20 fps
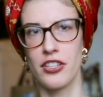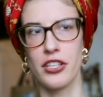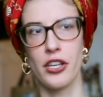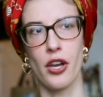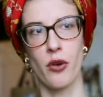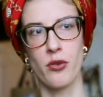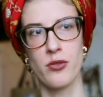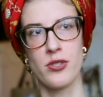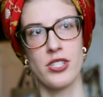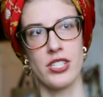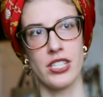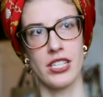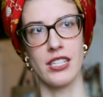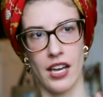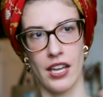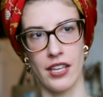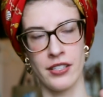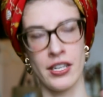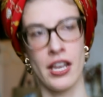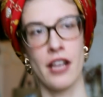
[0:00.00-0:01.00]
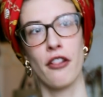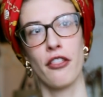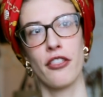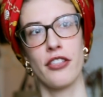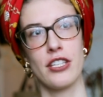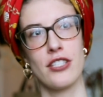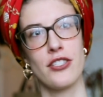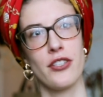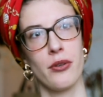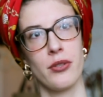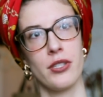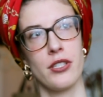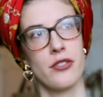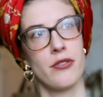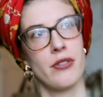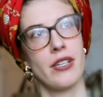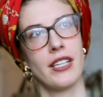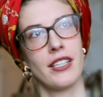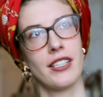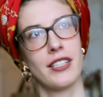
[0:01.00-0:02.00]
the OG unhealthy soda
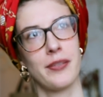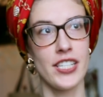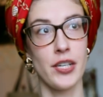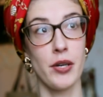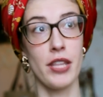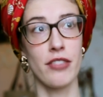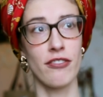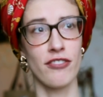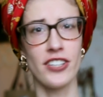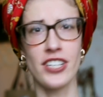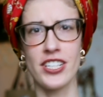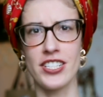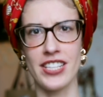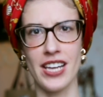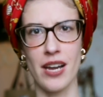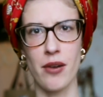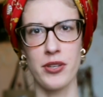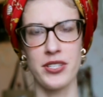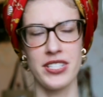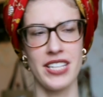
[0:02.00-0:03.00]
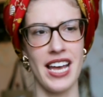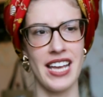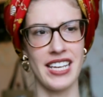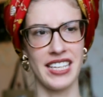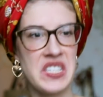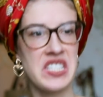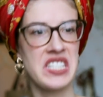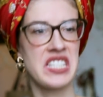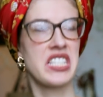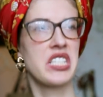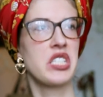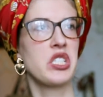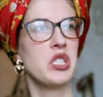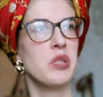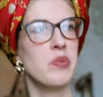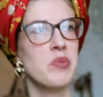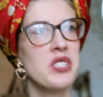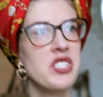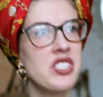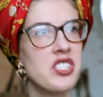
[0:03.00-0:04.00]
drink. So at first I was like, this is
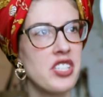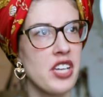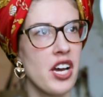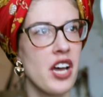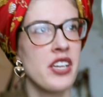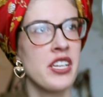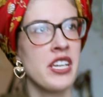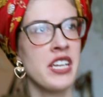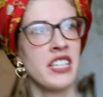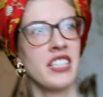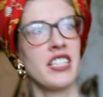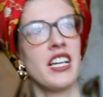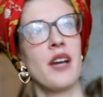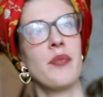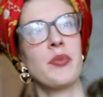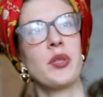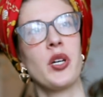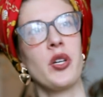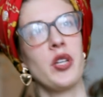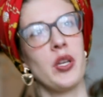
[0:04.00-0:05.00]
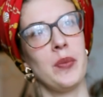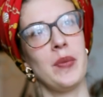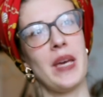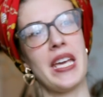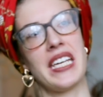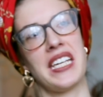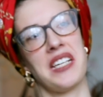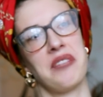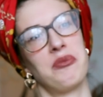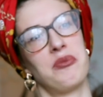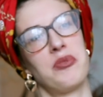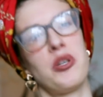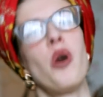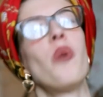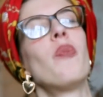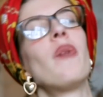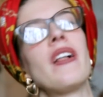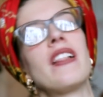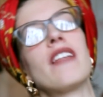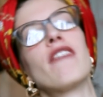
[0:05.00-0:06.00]
gonna be stunning, I'm gonna make a
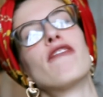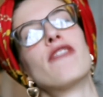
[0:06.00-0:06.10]
robe a la